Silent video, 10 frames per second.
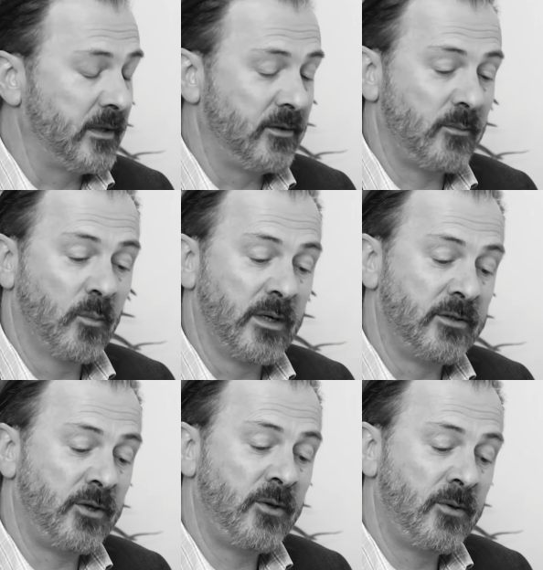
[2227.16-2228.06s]
When
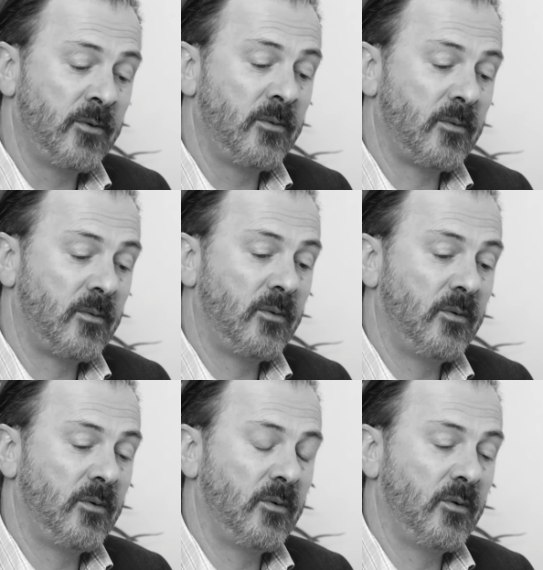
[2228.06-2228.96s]
when you
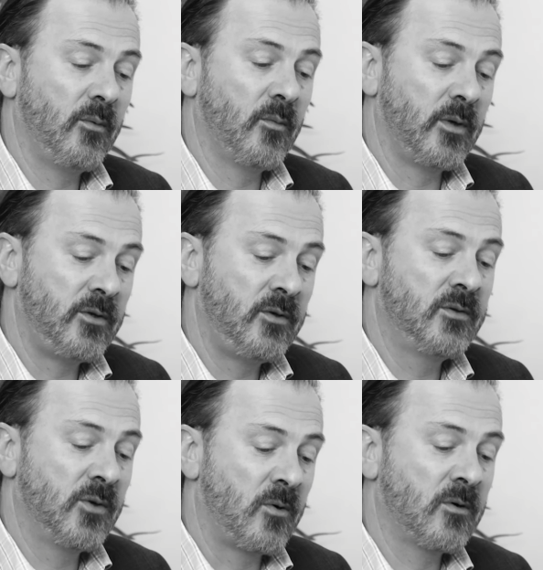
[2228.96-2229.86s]
when you
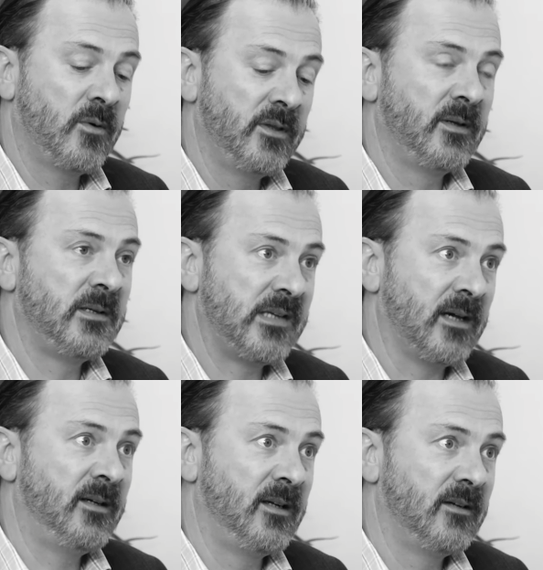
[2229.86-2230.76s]
talk with an
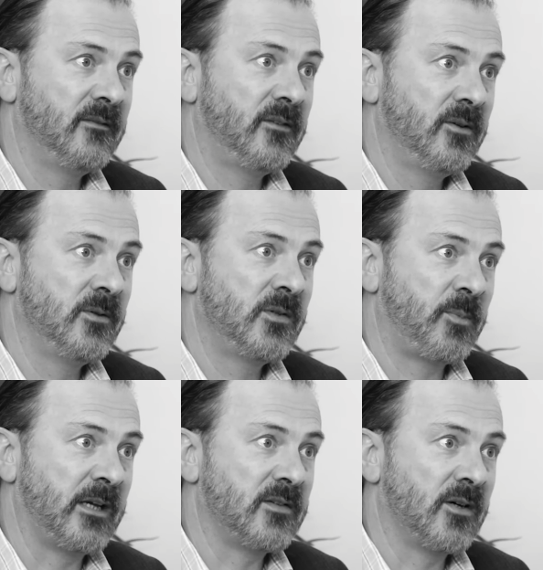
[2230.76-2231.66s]
executive who's
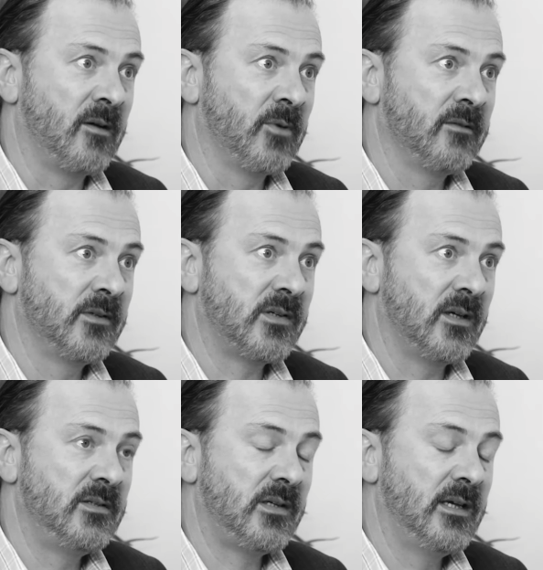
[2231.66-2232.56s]
spent time
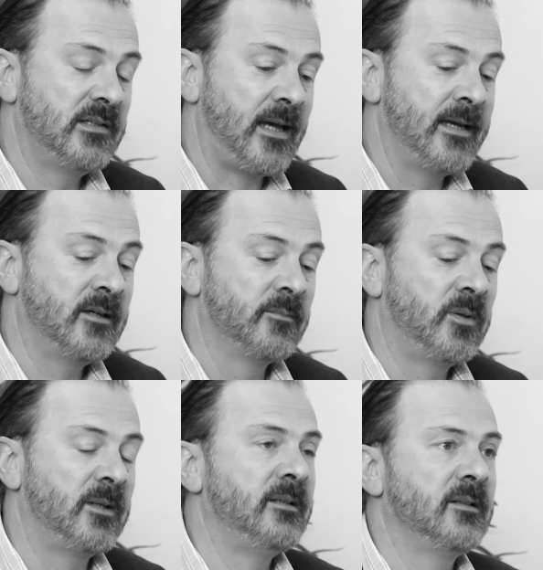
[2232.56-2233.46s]
overseas, it's a
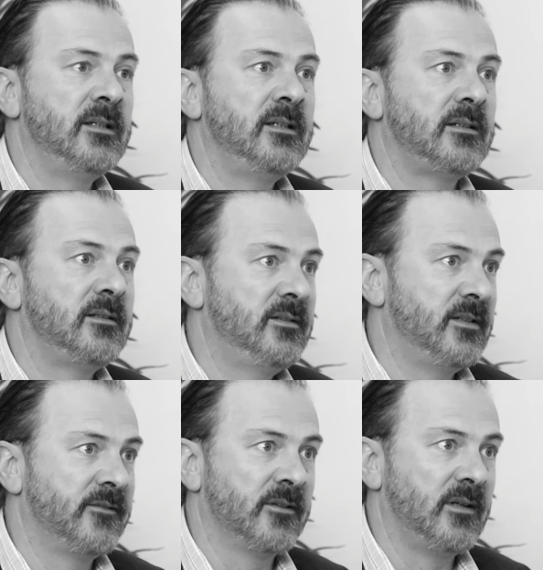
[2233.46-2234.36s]
completely
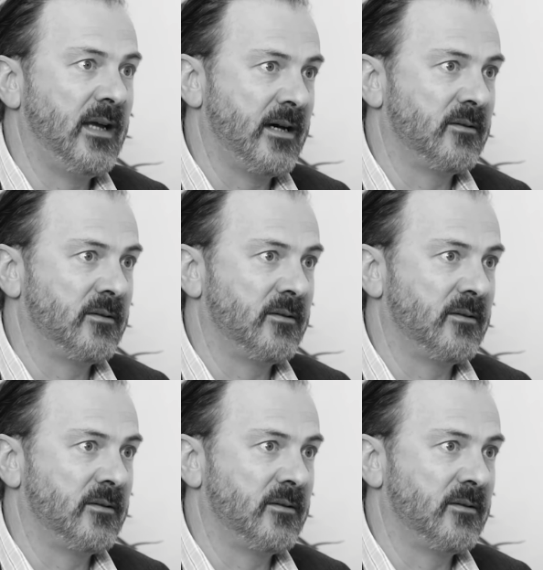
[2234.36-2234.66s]
different